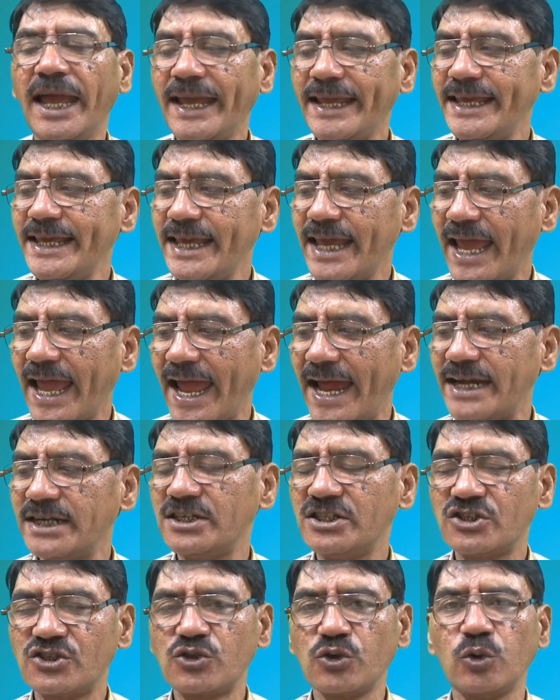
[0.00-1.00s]
He
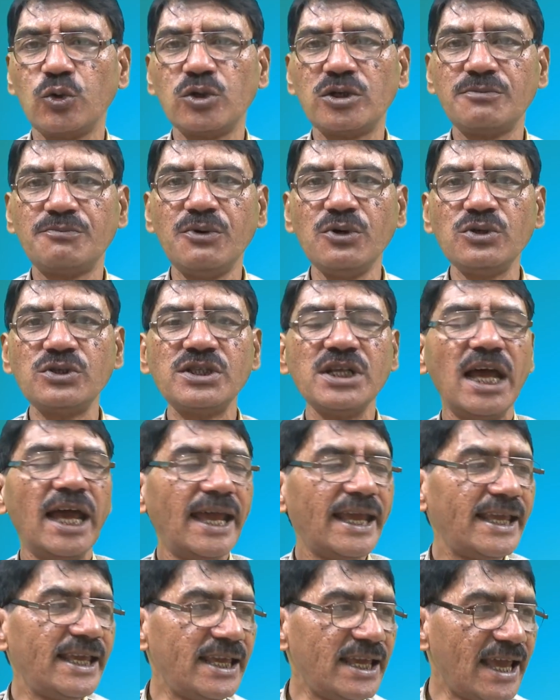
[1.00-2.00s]
had sold books.
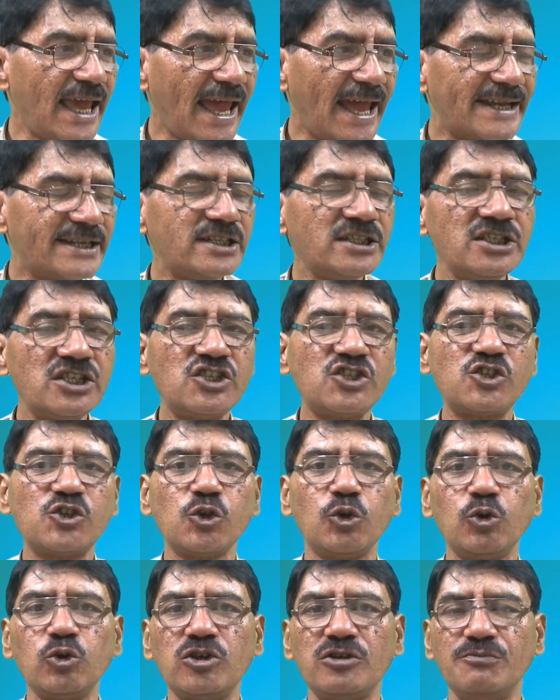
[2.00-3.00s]
He hadn't
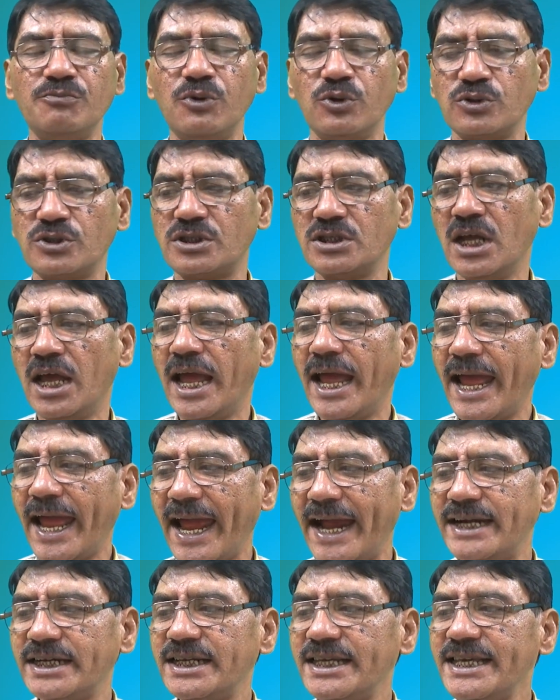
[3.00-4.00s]
sold books.
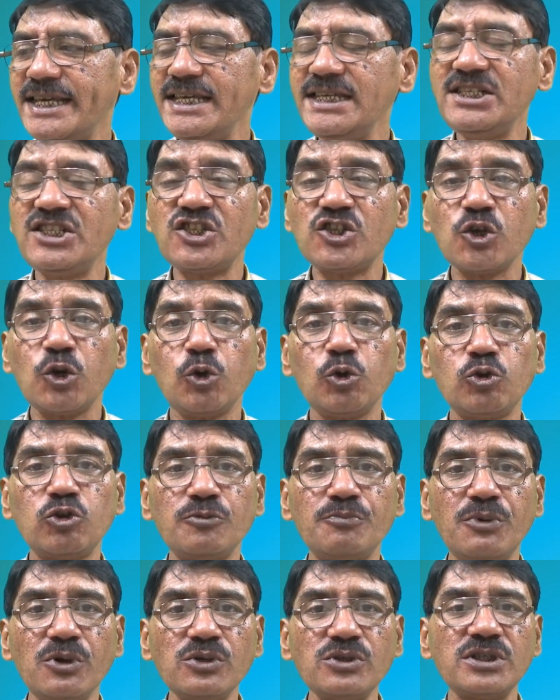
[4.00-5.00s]
Had he
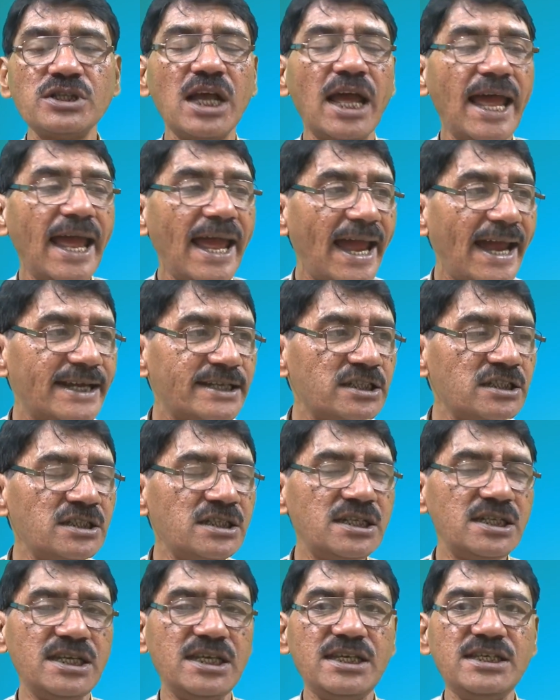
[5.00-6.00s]
sold books?
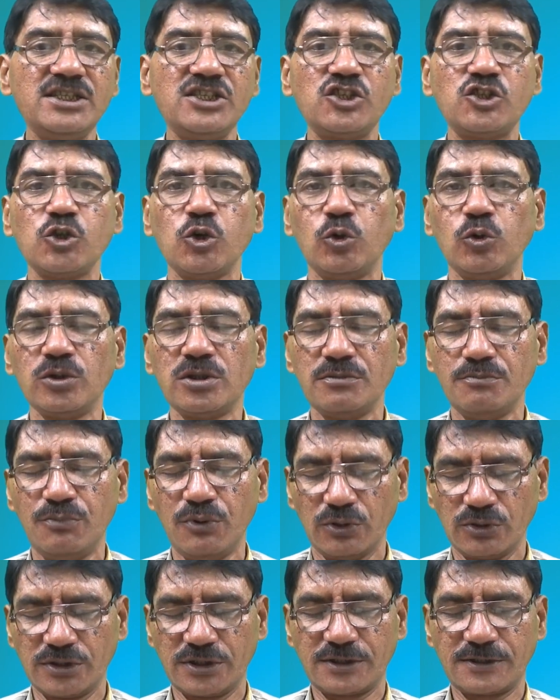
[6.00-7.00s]
Hadn't he sold
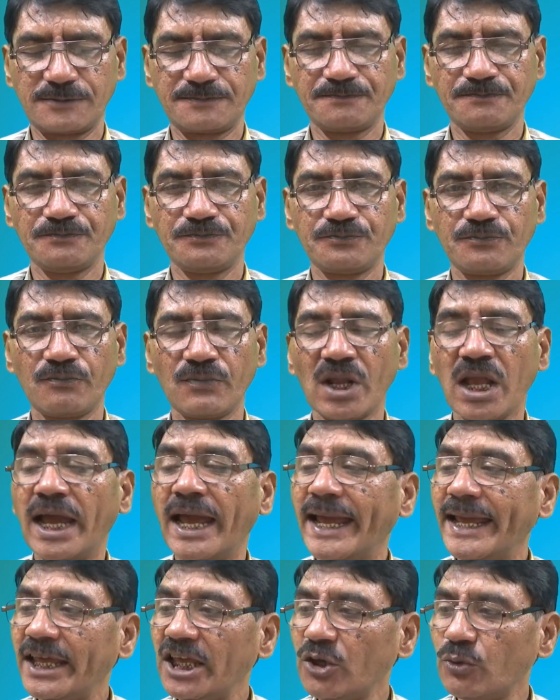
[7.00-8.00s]
books?
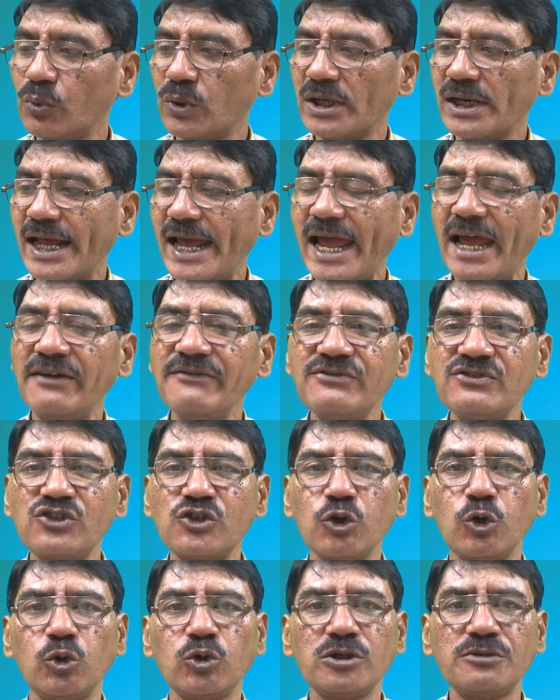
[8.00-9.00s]
He will have
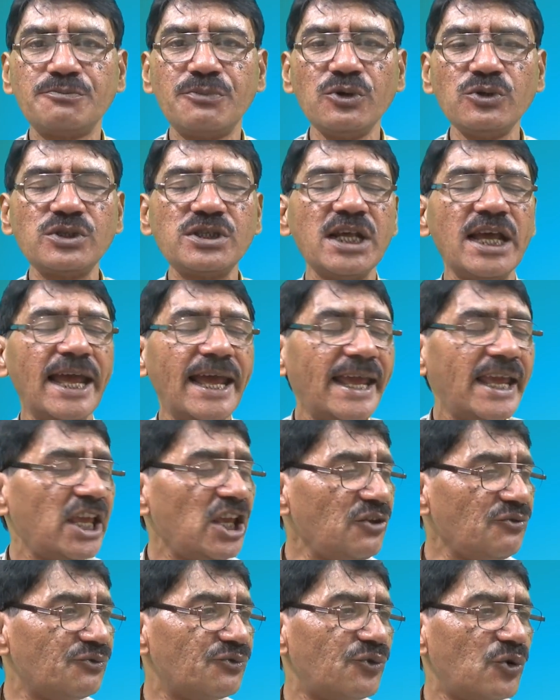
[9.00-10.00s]
sold books.
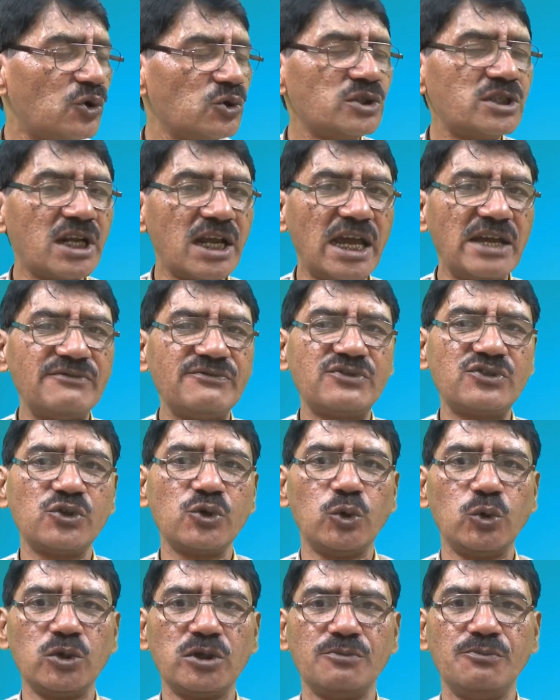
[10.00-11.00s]
He won't have
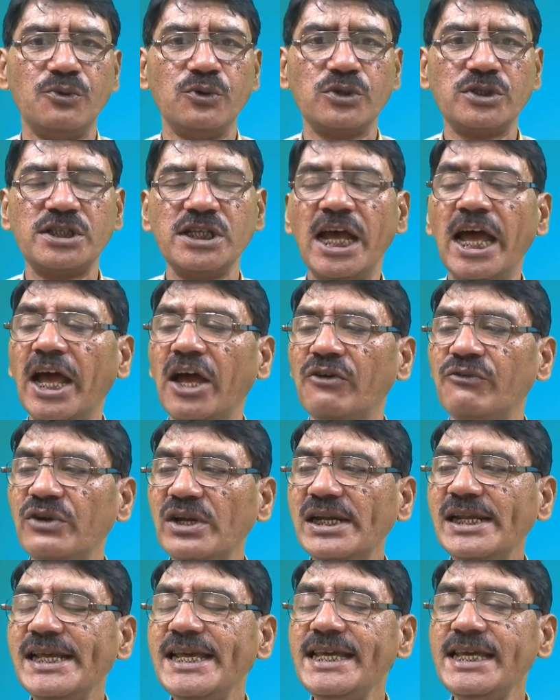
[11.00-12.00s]
sold books.
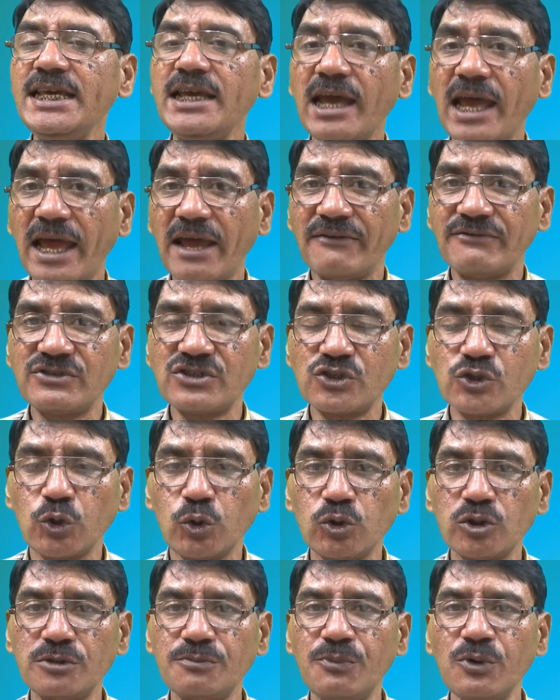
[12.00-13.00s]
Will he have
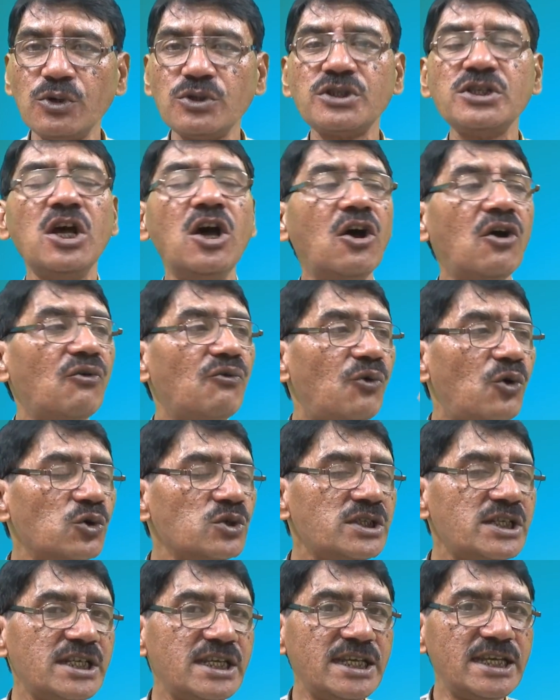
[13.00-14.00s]
sold books?
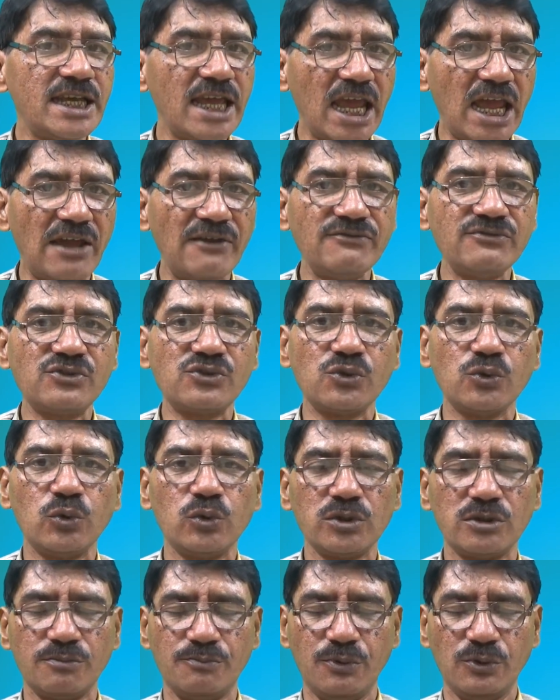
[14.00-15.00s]
Won't he have
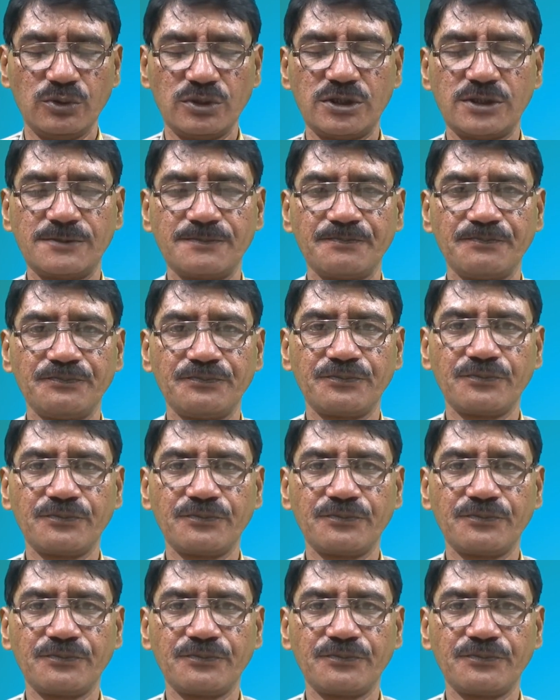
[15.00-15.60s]
sold books?